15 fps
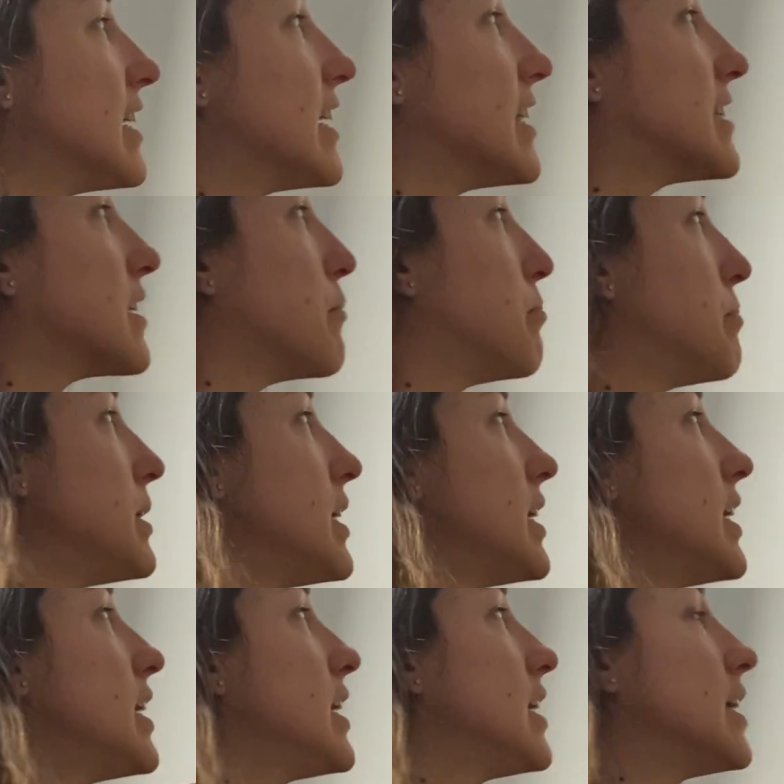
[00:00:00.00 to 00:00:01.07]
It's a
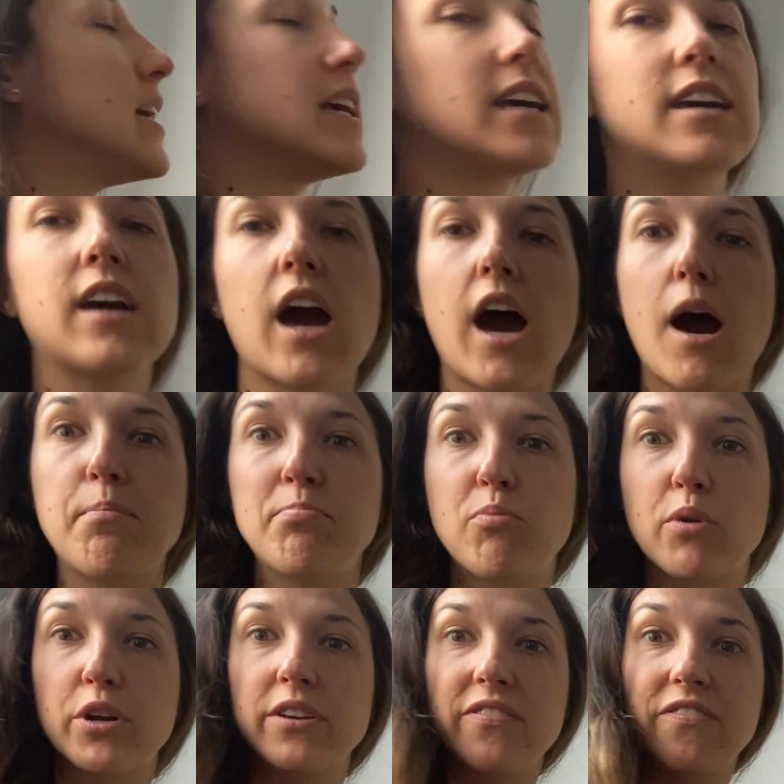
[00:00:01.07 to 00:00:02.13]
big
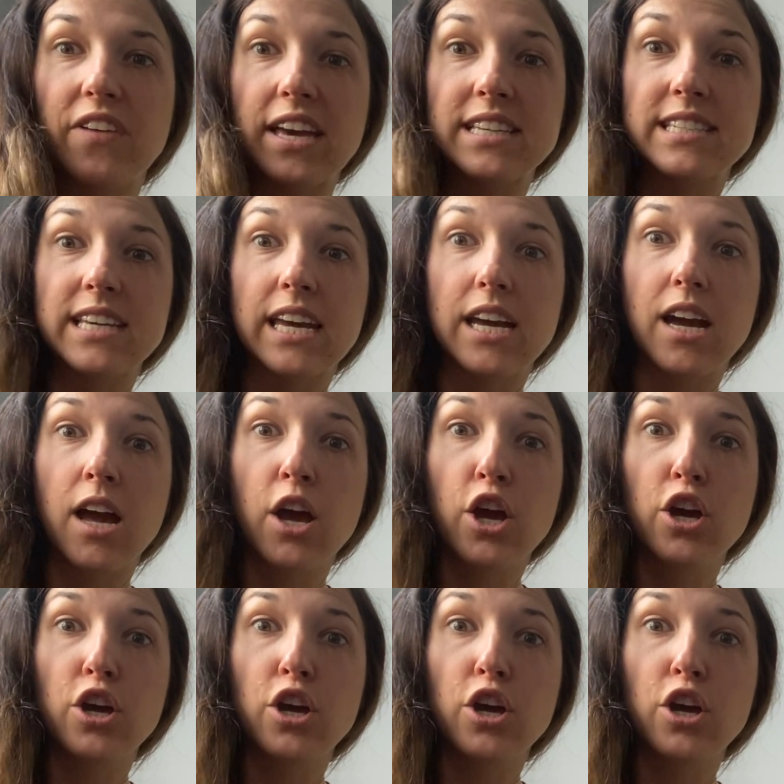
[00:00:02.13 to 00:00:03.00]
upward facing